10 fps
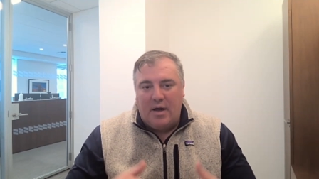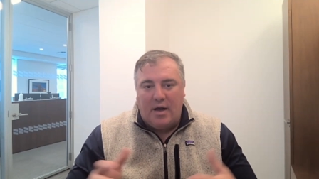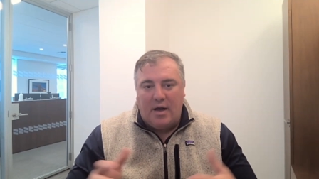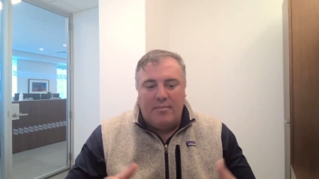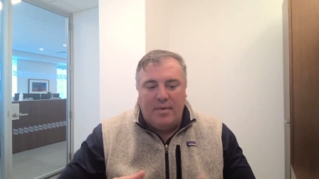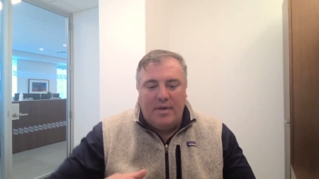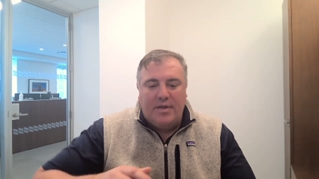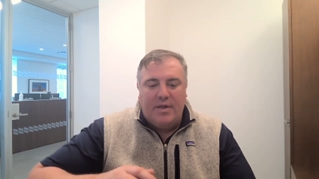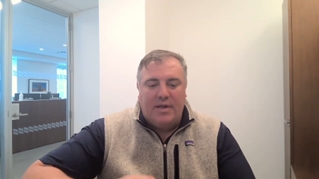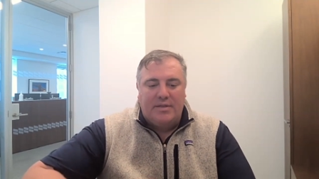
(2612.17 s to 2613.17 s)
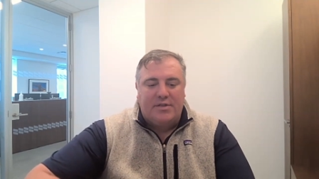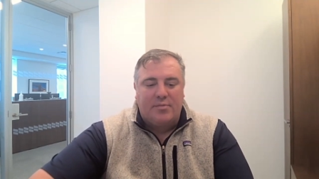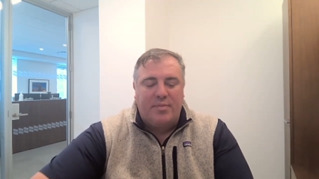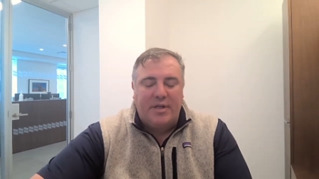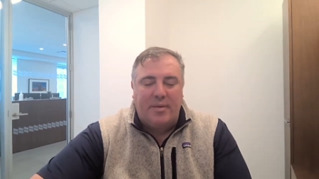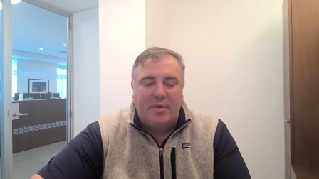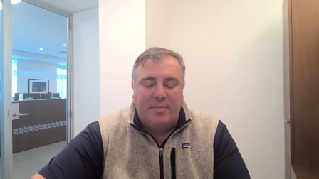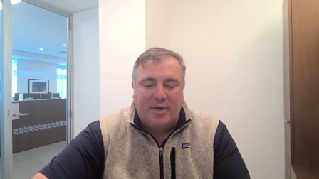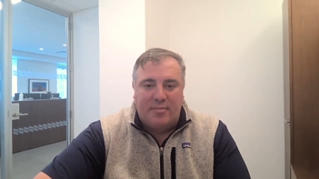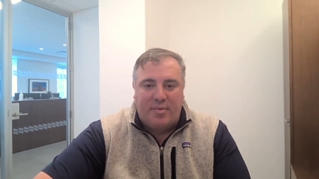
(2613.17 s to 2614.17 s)
And so becoming a
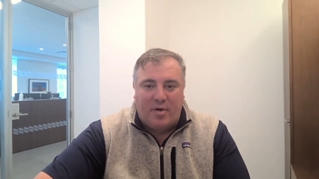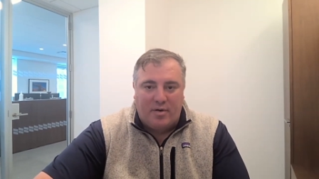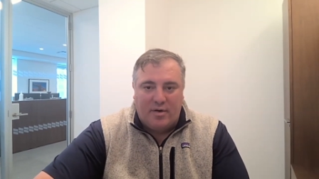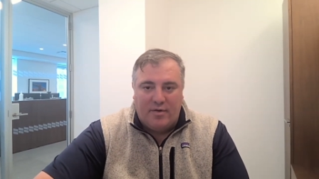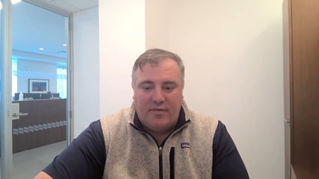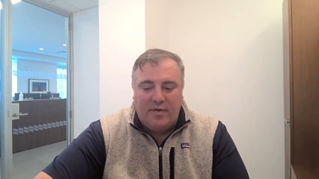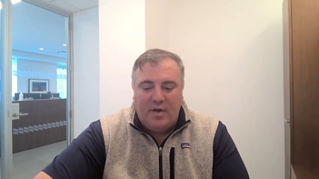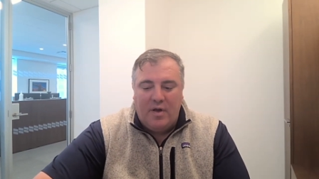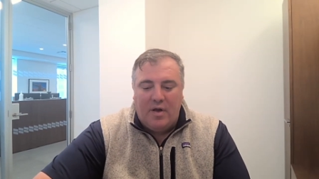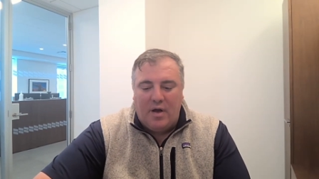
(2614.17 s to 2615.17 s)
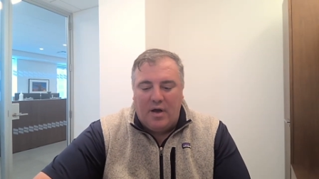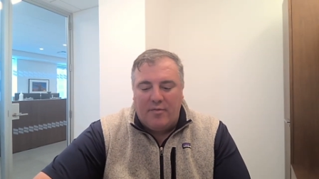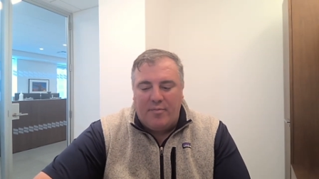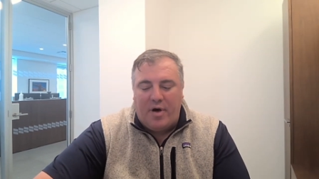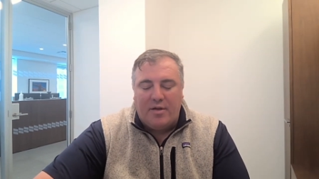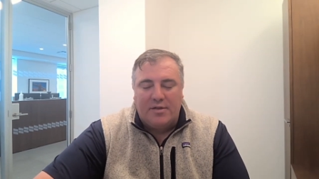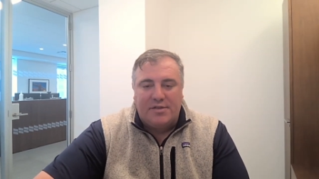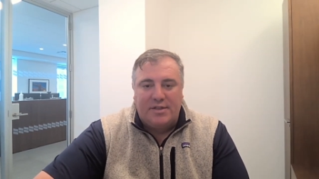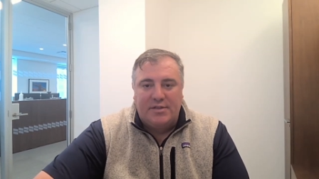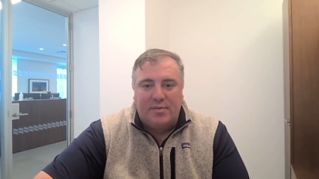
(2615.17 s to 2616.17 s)
bigger part of
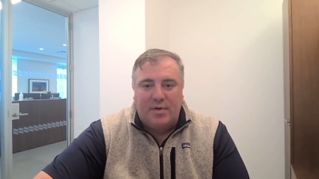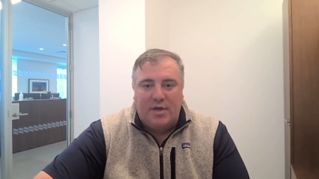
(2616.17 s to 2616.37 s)
policy as